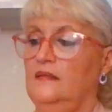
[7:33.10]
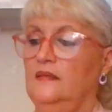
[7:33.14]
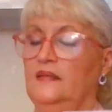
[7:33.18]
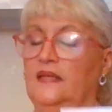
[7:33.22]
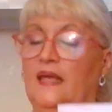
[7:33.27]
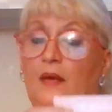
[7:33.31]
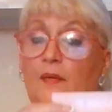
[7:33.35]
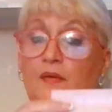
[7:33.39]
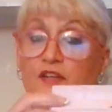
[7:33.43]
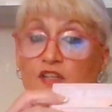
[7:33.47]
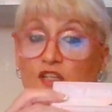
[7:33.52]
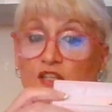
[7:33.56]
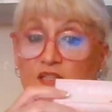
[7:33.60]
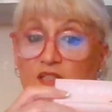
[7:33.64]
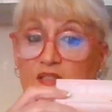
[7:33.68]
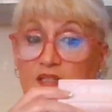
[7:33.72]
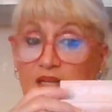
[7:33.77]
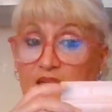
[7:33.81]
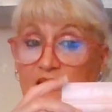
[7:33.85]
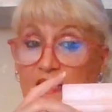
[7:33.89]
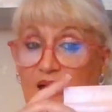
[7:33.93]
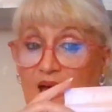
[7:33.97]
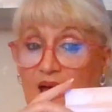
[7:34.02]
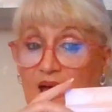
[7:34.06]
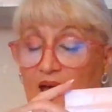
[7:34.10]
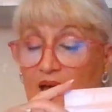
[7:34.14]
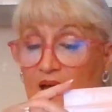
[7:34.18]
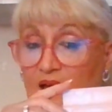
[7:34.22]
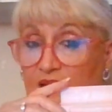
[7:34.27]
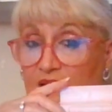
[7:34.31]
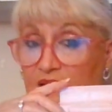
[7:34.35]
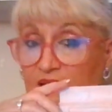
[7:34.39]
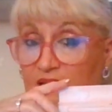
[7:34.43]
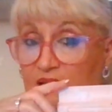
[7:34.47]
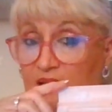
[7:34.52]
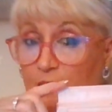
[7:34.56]
Can we just say
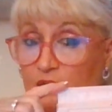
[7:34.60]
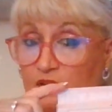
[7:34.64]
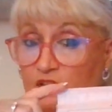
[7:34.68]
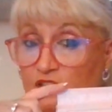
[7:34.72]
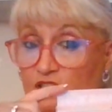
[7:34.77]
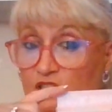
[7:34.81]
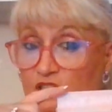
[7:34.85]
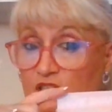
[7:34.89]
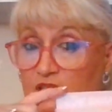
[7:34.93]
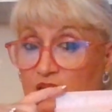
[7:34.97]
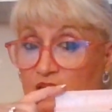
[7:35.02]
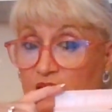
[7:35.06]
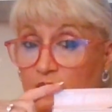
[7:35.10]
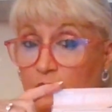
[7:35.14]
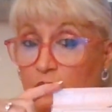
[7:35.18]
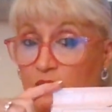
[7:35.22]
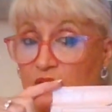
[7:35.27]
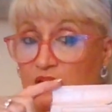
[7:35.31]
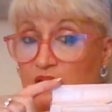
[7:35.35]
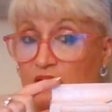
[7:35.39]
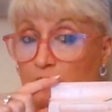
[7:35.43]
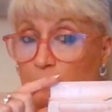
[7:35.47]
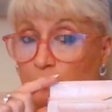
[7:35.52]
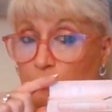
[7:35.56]
we can